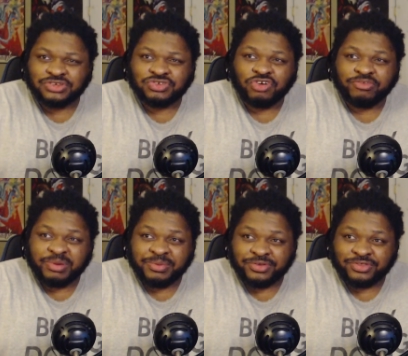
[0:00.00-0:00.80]
I
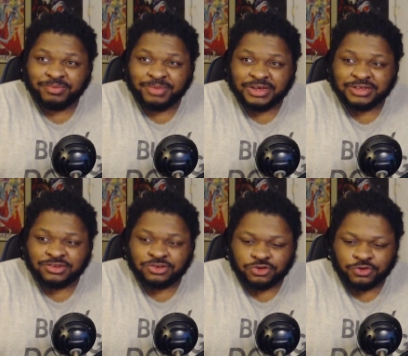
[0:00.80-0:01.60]
remember there being
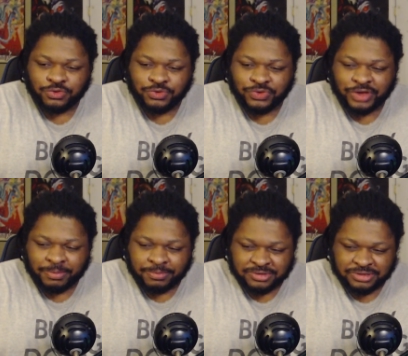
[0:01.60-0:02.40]
2
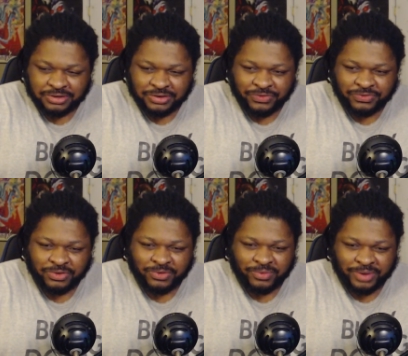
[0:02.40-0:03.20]
episodes where
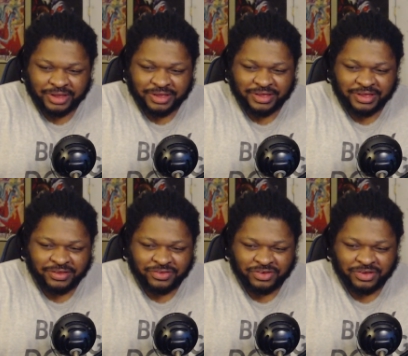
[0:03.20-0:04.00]
Rick
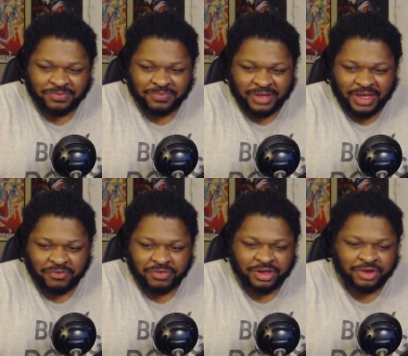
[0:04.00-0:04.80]
ends up
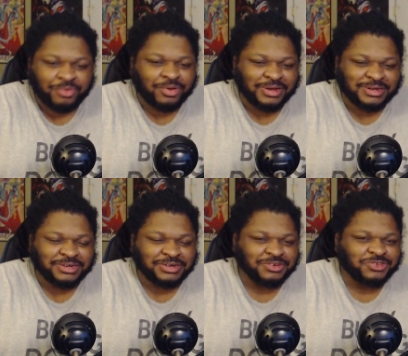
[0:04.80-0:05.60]
having
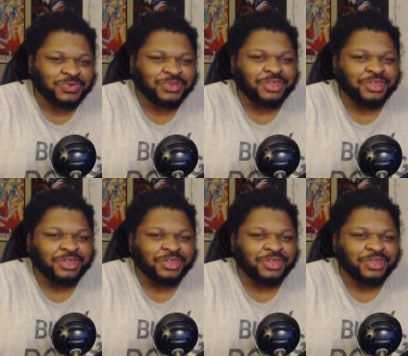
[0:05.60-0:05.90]
interrelationships with a